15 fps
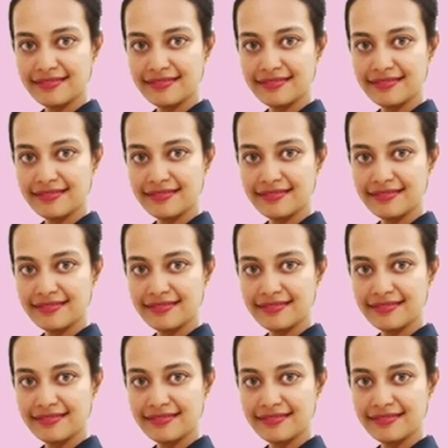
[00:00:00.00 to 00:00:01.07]

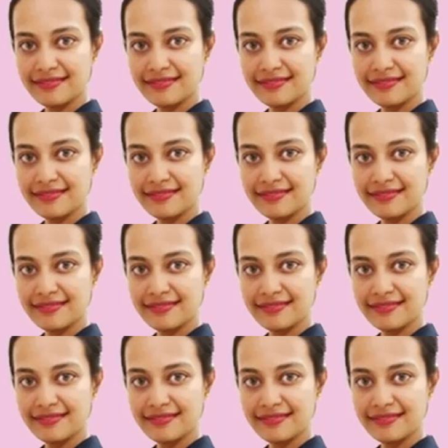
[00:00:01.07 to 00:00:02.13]

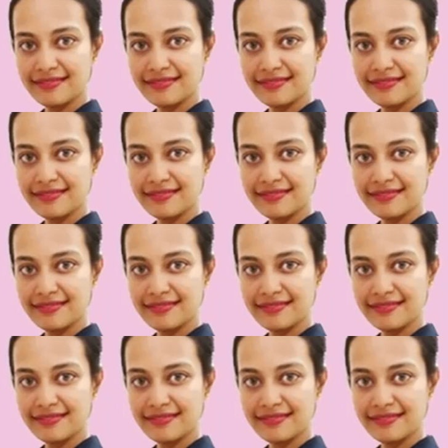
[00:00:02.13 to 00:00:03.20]

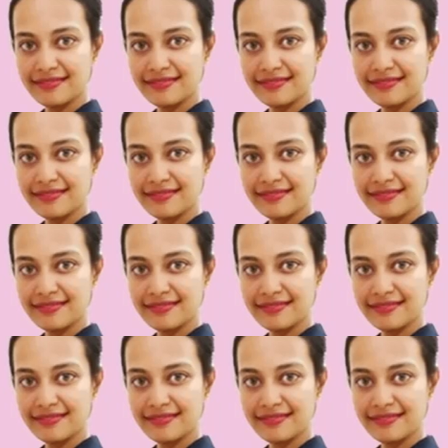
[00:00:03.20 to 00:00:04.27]

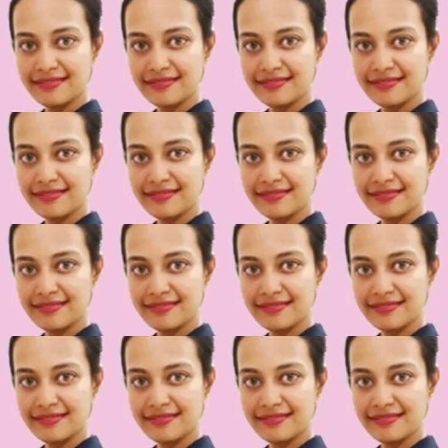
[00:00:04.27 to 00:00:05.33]

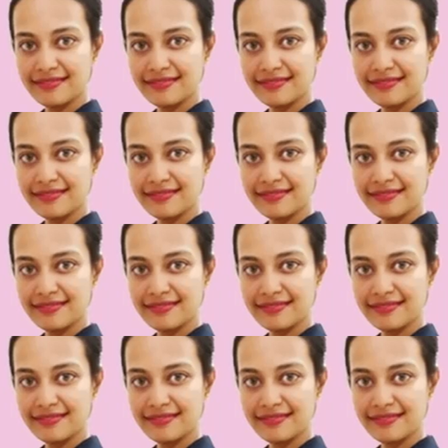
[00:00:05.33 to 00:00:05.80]
This is a still picture; no speech is visible.